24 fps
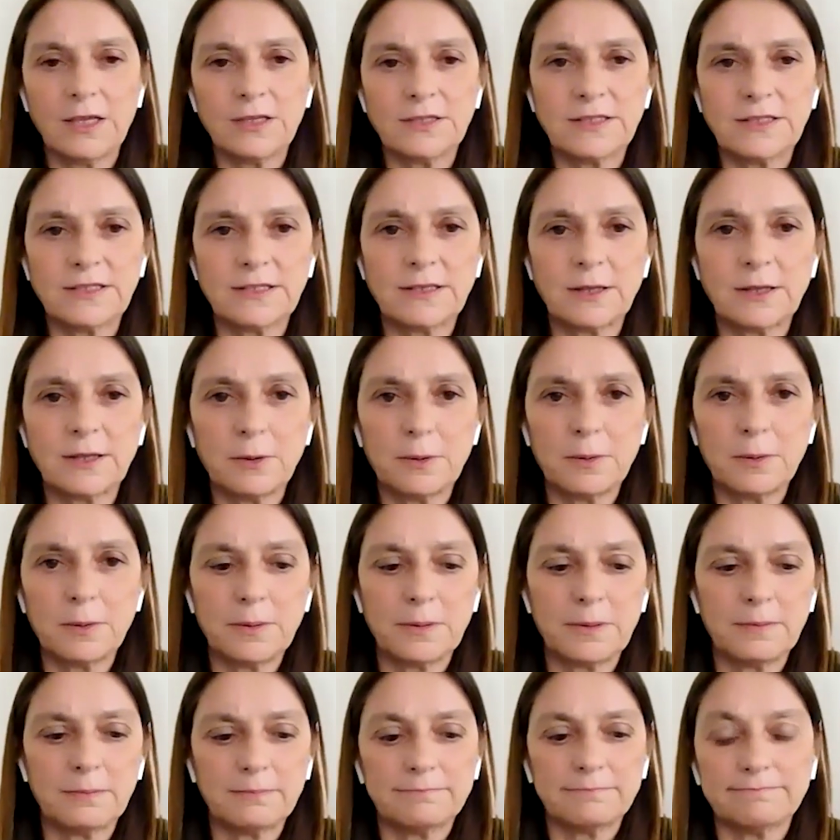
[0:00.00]

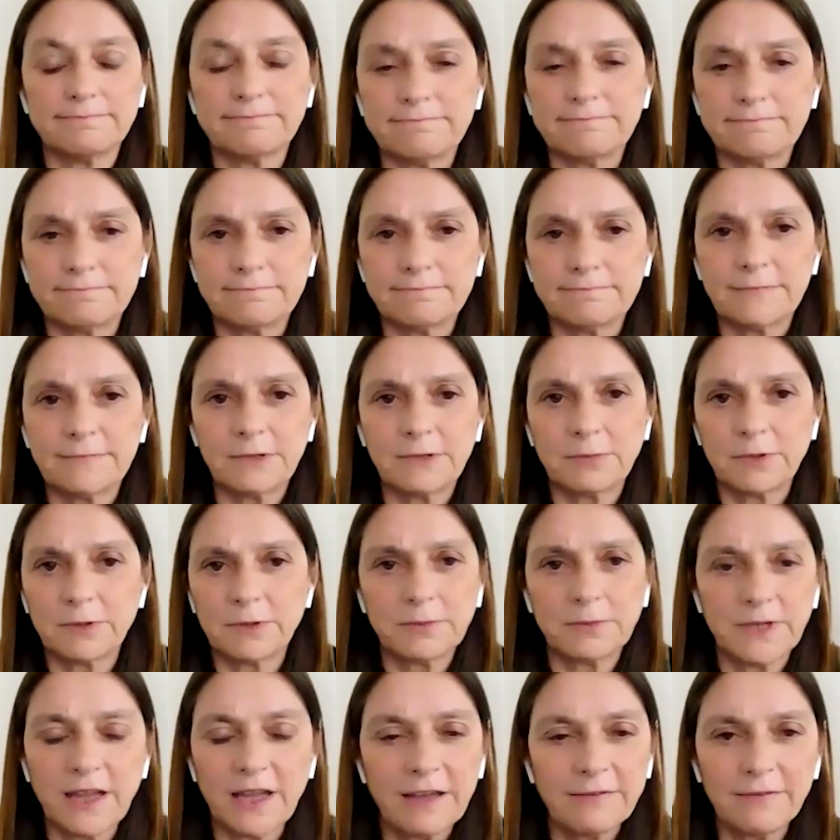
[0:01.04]
So what
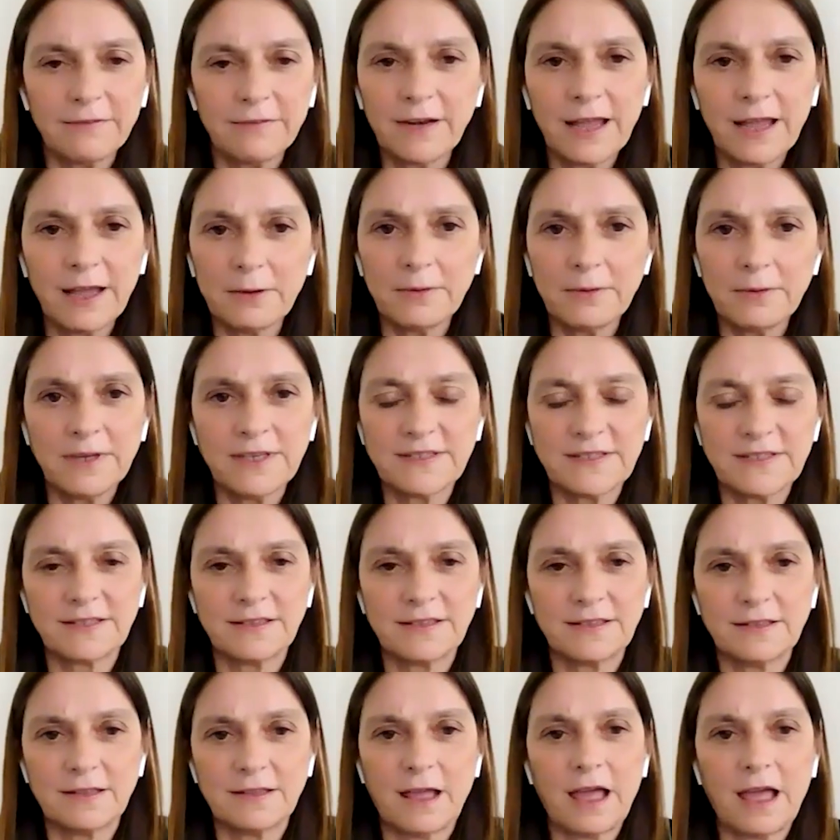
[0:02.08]
we have now is
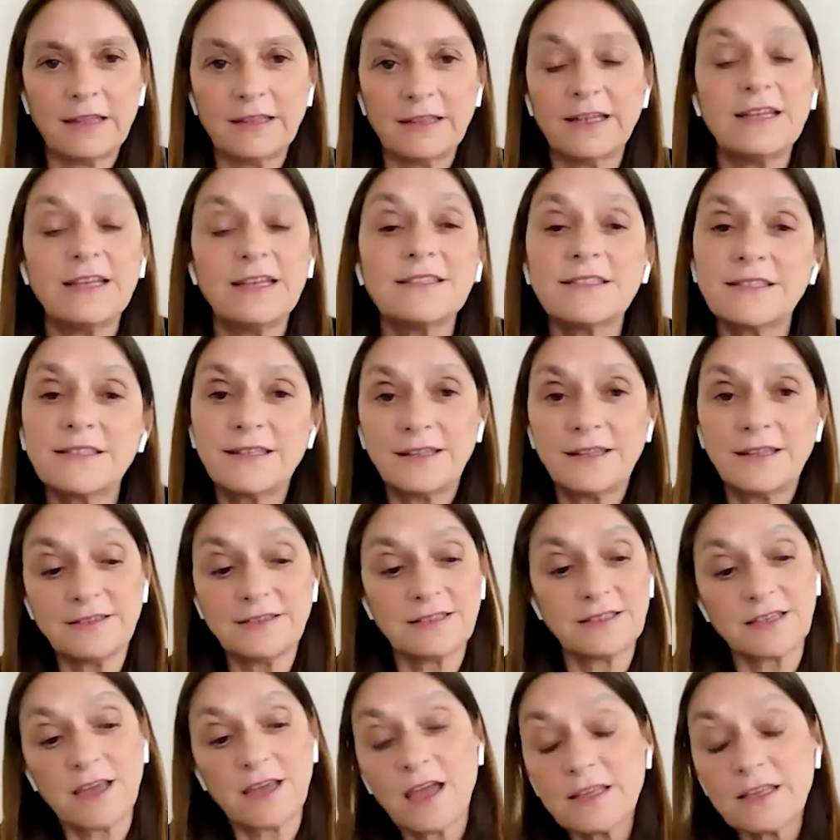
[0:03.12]
at least
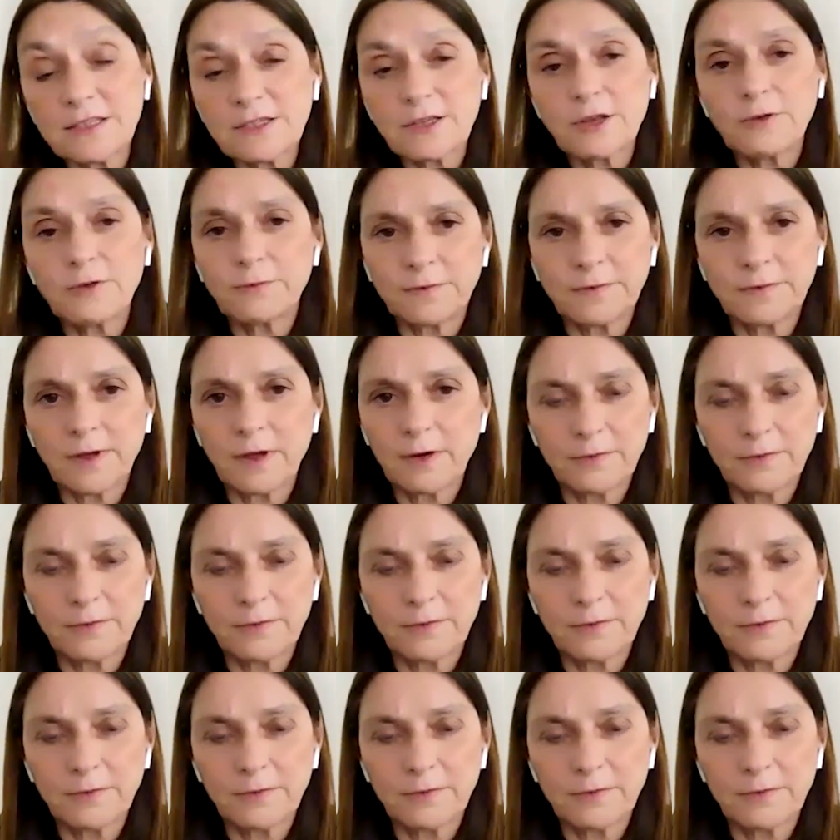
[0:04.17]
this chance of